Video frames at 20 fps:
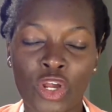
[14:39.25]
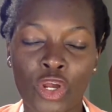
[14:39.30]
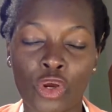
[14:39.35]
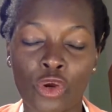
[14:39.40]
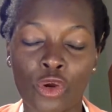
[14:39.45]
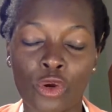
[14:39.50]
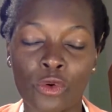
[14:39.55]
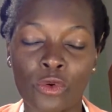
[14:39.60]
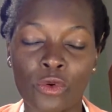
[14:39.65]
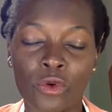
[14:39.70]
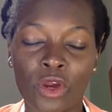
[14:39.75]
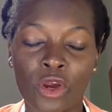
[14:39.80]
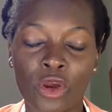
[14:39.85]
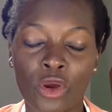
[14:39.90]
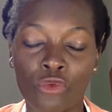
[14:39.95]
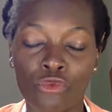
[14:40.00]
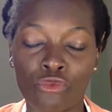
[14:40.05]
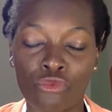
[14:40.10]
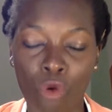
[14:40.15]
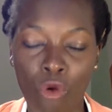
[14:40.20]

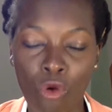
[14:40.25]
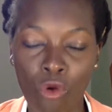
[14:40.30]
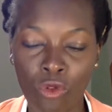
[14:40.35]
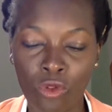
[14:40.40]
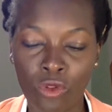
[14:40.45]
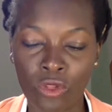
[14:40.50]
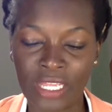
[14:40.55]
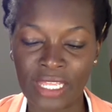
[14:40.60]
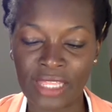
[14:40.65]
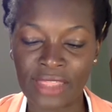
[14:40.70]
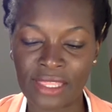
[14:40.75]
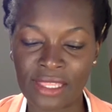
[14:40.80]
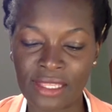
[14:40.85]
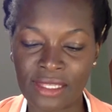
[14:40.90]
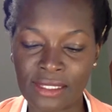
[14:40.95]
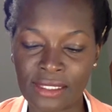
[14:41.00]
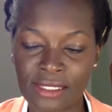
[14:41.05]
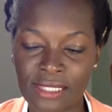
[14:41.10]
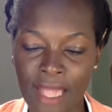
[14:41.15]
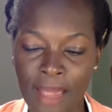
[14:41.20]
role in
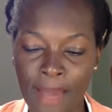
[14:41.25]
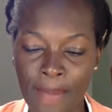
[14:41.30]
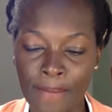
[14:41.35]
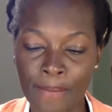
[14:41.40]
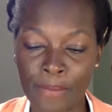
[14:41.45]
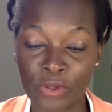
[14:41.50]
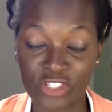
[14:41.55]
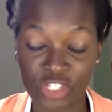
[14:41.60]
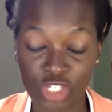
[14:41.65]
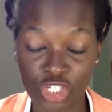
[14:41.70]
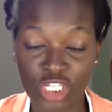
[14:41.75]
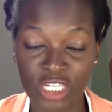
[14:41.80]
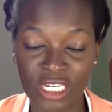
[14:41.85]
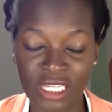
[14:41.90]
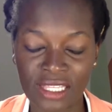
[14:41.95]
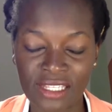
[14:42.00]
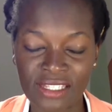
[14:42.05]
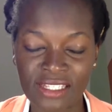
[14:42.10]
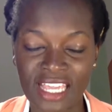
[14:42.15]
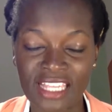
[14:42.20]
this
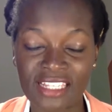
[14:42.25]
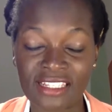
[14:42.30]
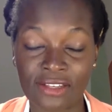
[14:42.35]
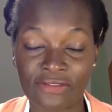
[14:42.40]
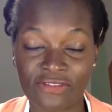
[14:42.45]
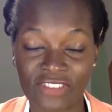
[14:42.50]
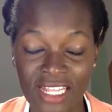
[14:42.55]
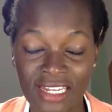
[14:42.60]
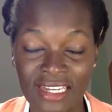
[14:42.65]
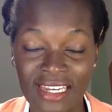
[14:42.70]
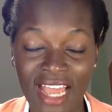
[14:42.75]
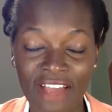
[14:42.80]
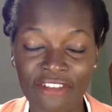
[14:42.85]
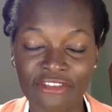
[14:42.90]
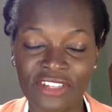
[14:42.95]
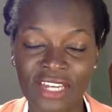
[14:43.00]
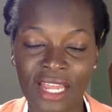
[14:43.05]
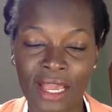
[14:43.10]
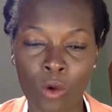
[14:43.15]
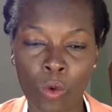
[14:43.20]
position, in this case of
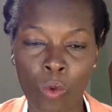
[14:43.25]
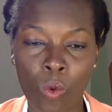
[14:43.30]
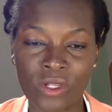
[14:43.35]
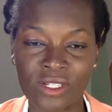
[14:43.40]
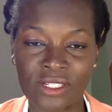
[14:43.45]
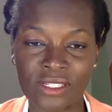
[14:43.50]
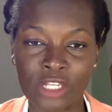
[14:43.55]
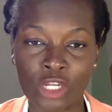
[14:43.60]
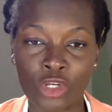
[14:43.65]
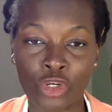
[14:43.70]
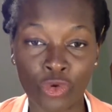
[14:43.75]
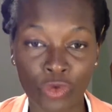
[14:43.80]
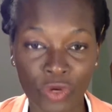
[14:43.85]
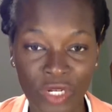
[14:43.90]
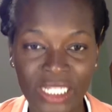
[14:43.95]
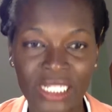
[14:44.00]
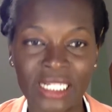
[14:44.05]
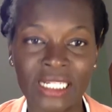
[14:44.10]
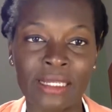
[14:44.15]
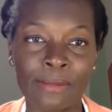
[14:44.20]
NAFDAC, was a
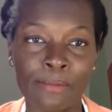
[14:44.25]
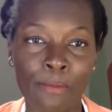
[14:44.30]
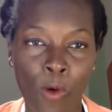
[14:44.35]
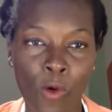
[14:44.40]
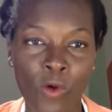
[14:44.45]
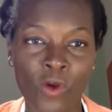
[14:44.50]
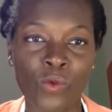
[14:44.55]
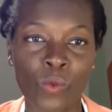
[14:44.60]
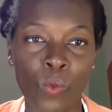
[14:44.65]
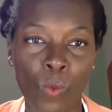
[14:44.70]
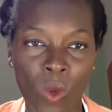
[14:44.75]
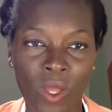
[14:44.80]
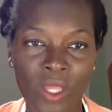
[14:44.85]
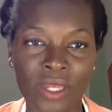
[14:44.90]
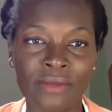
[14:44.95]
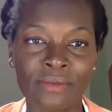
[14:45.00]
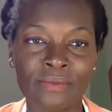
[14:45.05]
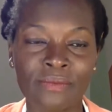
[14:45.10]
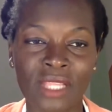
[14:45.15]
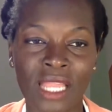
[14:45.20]
critically important
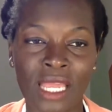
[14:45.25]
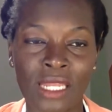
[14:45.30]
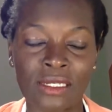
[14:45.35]
one.